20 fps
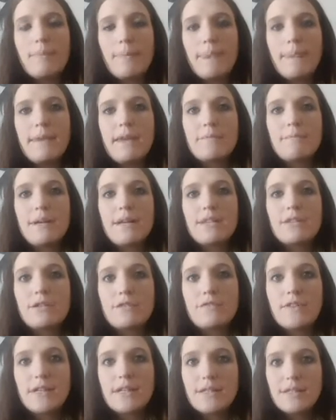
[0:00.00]
get my
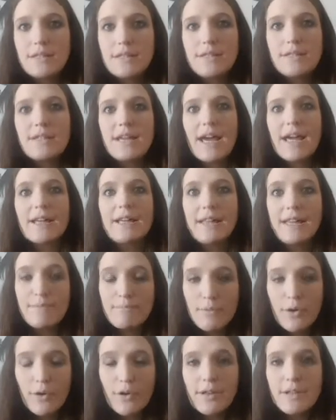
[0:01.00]
cervix to dilate
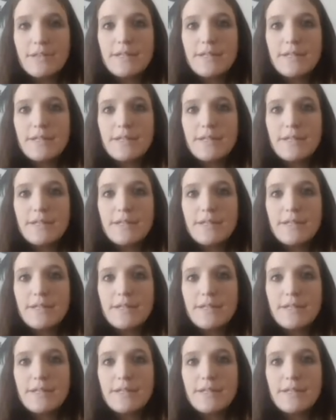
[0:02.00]
more,